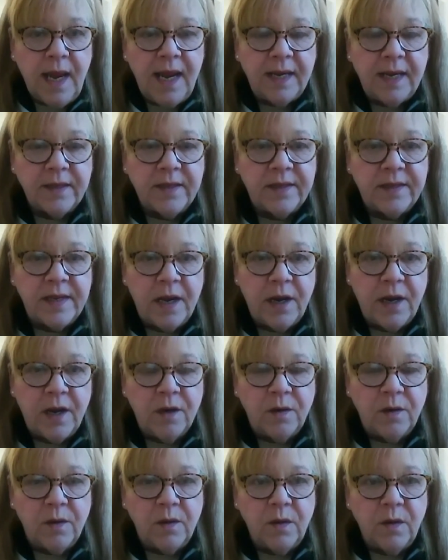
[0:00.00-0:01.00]
And
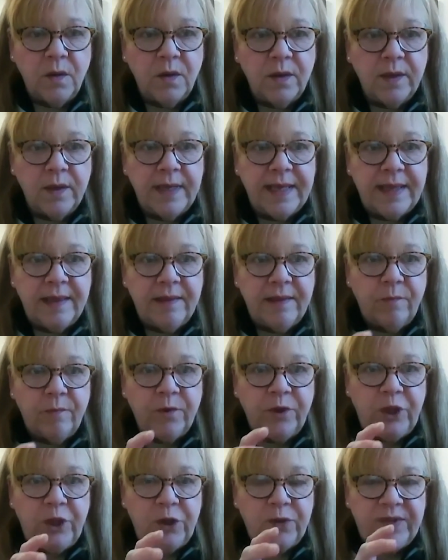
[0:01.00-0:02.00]
so
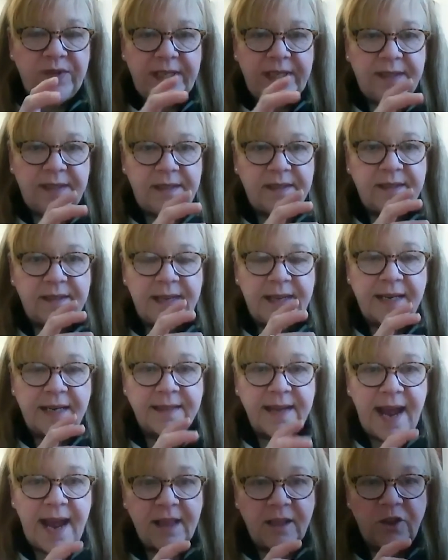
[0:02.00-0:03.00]
using this
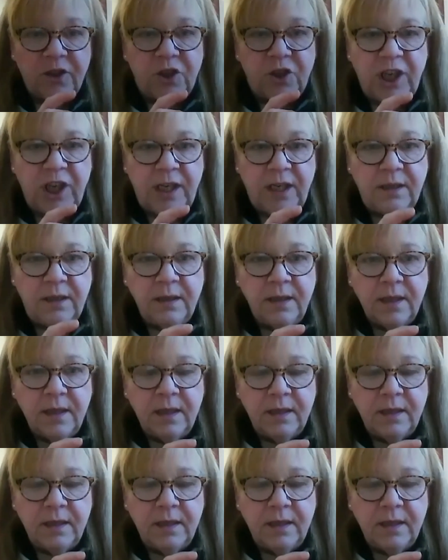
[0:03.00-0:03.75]
technology,